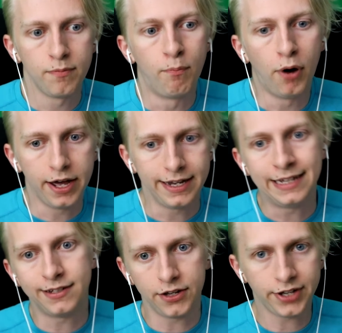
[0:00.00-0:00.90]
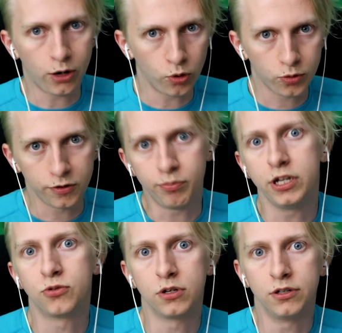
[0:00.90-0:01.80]
But it does not work with
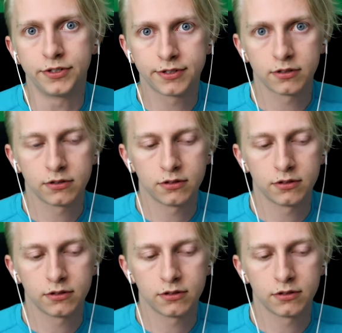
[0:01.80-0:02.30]
Beedrill's